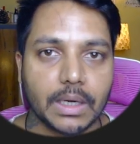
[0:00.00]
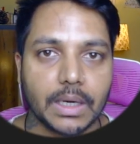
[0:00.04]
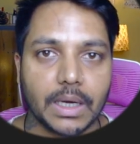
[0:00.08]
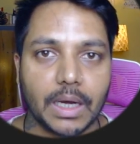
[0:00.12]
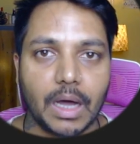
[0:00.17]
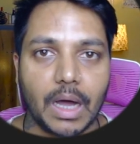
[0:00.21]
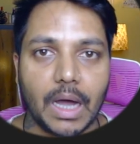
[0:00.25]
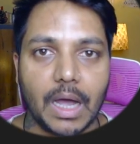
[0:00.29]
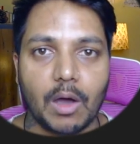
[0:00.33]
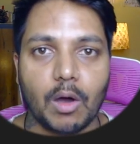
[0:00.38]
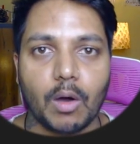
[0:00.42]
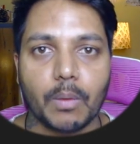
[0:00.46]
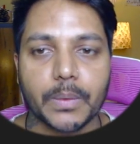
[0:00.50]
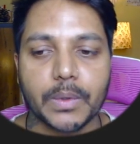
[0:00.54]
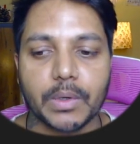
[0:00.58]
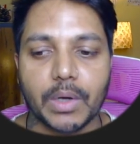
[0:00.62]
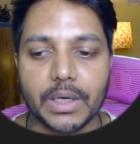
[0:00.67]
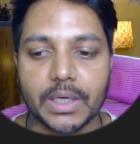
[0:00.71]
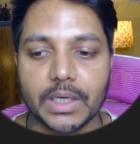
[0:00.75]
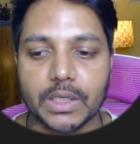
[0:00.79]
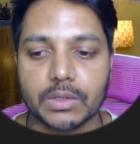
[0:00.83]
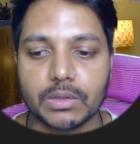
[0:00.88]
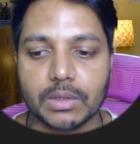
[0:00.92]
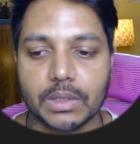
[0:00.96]
Now I hope you
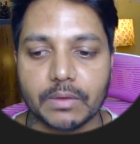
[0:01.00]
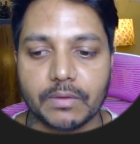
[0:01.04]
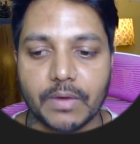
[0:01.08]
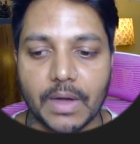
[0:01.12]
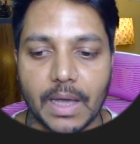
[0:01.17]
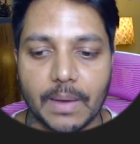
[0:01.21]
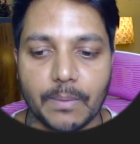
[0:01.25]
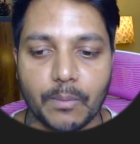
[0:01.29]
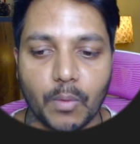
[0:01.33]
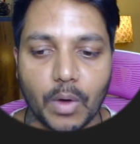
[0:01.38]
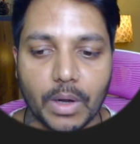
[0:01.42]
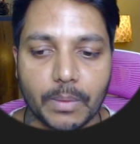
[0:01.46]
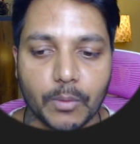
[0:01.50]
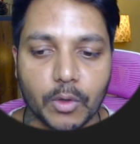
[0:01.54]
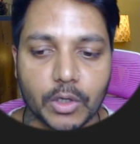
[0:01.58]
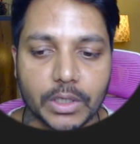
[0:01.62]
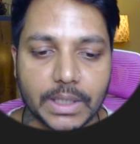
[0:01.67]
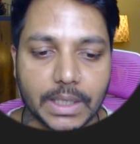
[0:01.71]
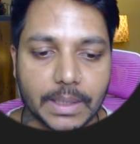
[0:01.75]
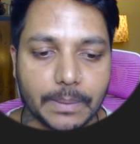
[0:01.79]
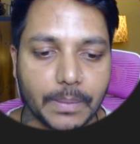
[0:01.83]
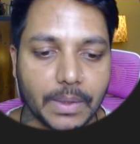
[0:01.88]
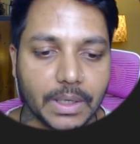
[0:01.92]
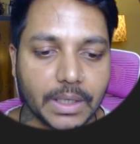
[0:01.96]
understood. If I have one more
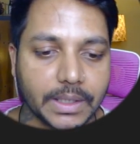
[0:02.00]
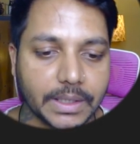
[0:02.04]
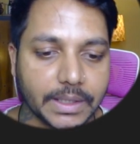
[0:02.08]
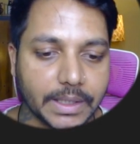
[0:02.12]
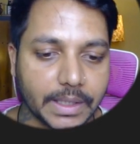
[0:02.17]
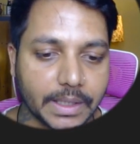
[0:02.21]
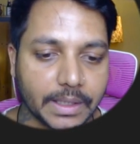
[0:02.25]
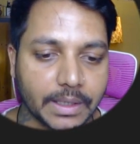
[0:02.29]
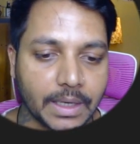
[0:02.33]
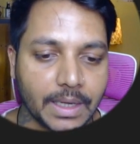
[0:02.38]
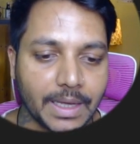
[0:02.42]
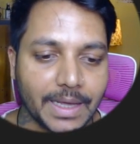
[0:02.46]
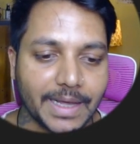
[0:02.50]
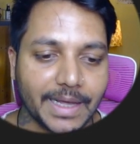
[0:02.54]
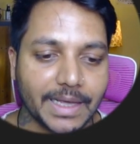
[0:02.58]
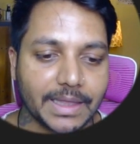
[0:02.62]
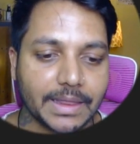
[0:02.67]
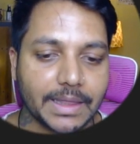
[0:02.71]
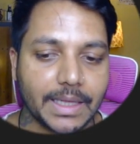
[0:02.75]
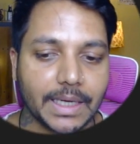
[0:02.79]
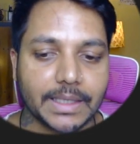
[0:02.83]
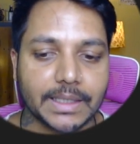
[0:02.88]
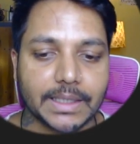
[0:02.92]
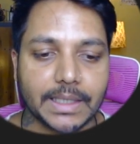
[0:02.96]
table here,
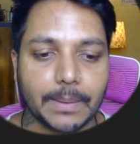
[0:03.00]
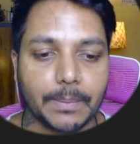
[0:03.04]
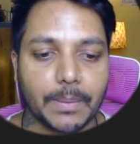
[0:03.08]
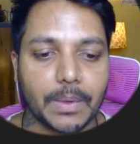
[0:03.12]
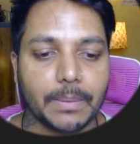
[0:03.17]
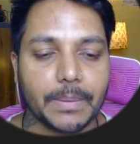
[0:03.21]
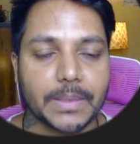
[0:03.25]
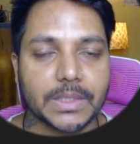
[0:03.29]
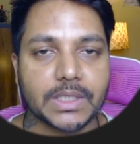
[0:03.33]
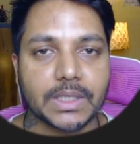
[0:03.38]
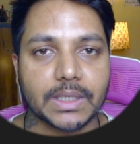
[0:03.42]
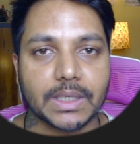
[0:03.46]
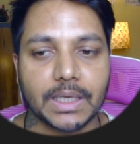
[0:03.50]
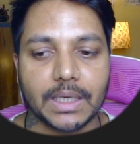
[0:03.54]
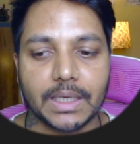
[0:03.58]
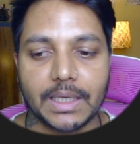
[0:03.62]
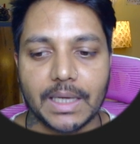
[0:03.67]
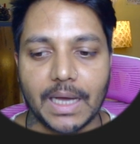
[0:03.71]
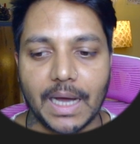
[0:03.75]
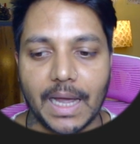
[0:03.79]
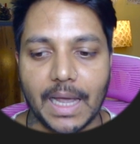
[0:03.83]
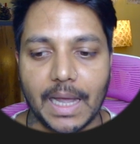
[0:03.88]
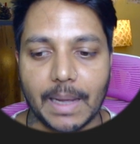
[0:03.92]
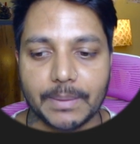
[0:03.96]
in that table
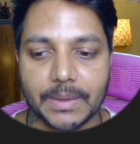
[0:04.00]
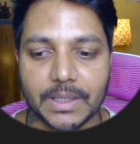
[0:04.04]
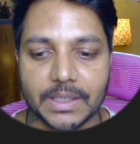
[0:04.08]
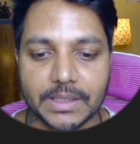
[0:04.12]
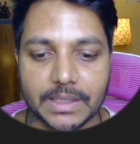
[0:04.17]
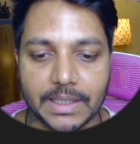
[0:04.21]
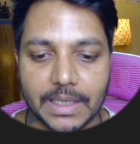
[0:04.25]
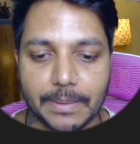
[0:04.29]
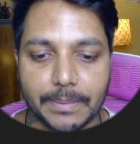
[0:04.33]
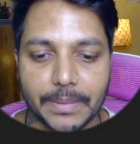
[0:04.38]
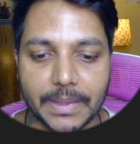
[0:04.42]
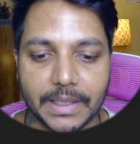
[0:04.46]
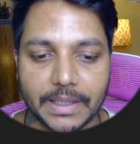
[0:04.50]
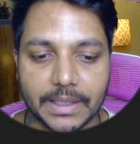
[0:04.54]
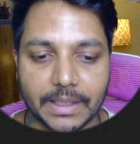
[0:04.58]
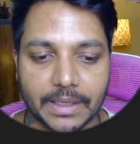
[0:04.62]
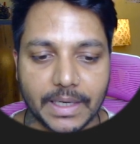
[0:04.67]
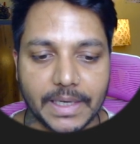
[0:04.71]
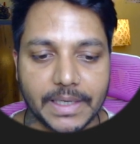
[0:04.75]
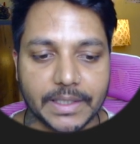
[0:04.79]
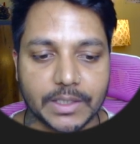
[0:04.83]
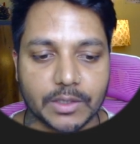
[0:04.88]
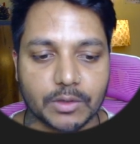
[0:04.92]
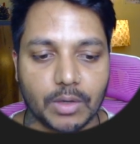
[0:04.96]
basically I have the same data,
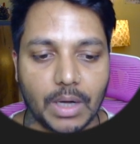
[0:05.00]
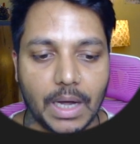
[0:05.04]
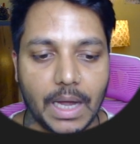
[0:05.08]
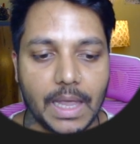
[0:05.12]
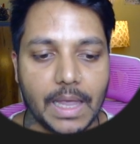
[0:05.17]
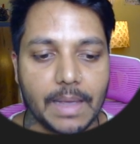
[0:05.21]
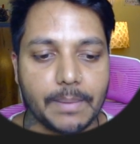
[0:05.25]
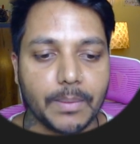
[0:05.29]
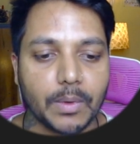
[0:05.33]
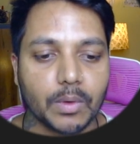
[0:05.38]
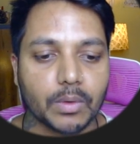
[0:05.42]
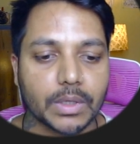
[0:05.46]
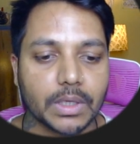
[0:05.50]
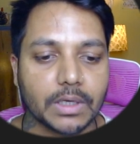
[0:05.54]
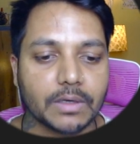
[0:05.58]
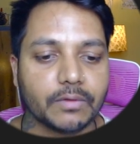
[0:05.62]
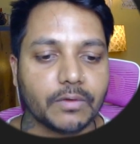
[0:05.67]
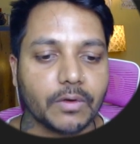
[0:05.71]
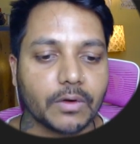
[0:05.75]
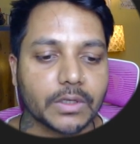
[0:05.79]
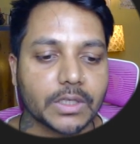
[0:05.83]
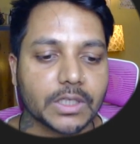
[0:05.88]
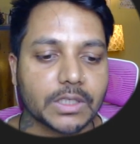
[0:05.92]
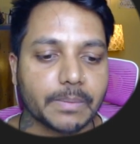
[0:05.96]
right? So I am looking
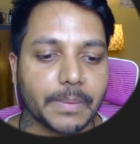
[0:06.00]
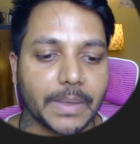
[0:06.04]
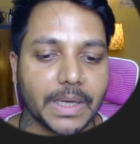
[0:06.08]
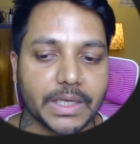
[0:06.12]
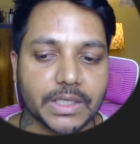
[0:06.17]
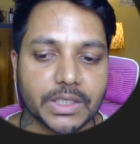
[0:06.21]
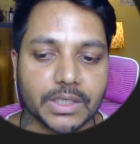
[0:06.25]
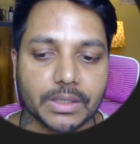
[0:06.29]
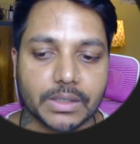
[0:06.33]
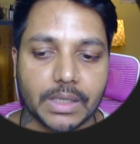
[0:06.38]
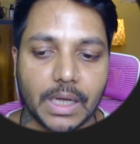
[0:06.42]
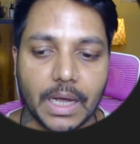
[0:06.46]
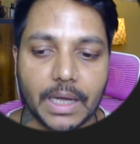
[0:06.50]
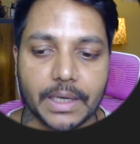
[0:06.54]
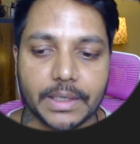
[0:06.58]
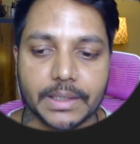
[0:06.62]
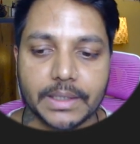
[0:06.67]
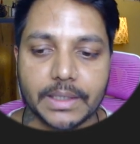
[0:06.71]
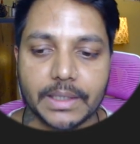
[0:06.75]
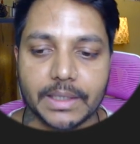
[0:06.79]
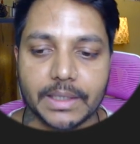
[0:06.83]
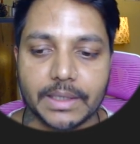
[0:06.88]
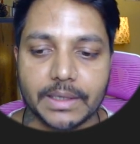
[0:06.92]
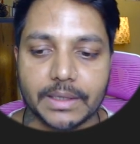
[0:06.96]
for this manager
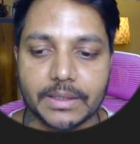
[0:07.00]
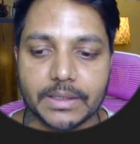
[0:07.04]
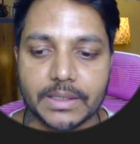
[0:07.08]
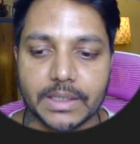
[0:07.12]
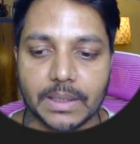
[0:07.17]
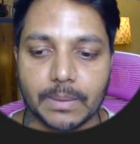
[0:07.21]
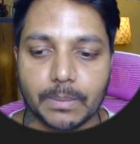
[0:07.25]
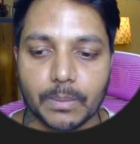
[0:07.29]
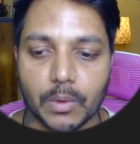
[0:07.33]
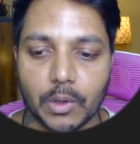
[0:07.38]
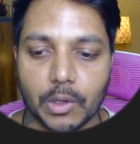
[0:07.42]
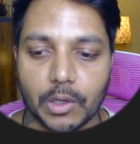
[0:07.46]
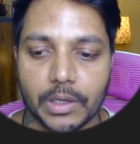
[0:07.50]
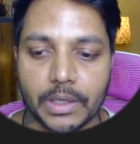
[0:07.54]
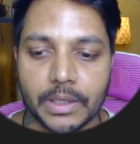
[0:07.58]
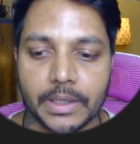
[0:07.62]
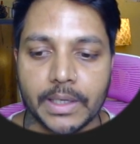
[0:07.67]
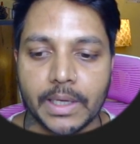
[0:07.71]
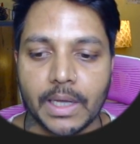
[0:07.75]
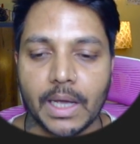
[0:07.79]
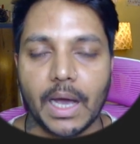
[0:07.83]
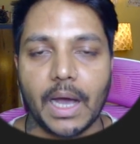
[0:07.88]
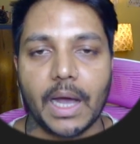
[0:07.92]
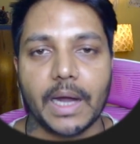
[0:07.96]
ID in this employee
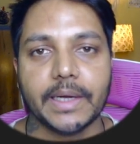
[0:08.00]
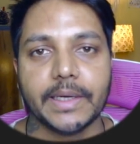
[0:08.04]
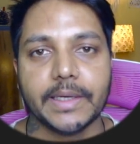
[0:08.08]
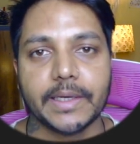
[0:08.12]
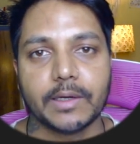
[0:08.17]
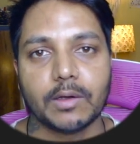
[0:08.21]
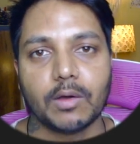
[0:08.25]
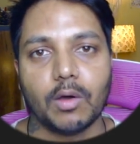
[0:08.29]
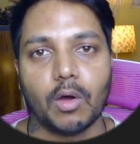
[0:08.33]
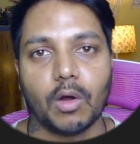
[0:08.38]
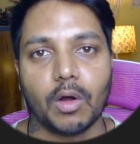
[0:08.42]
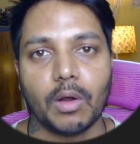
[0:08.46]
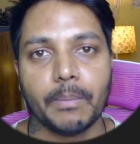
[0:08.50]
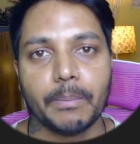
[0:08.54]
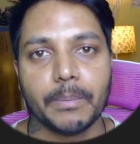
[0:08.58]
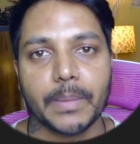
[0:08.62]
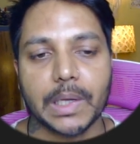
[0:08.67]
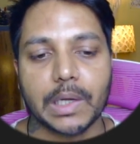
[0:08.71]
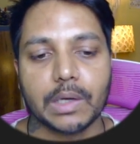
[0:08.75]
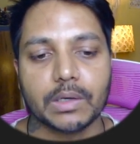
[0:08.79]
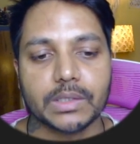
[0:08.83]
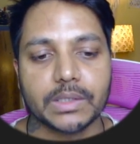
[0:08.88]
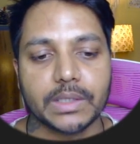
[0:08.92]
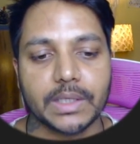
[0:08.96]
ID column
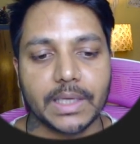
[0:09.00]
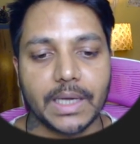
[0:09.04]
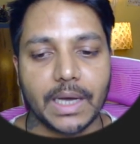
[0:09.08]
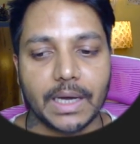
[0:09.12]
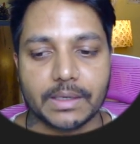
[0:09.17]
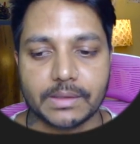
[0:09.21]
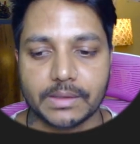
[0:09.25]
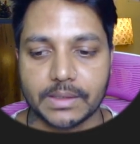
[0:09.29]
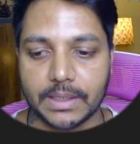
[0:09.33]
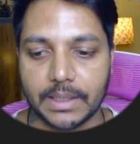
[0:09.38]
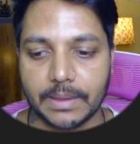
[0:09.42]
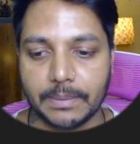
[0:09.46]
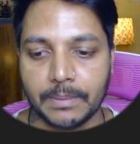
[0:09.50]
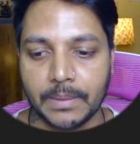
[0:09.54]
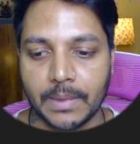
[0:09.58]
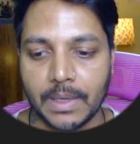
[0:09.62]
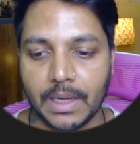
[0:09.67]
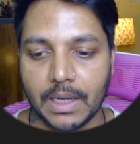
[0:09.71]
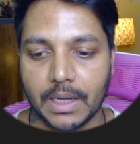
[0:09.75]
because they are same.